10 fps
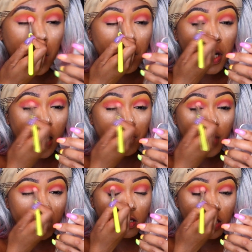but I'm
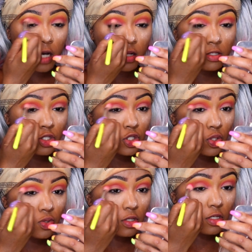not exactly
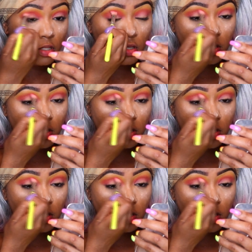sure.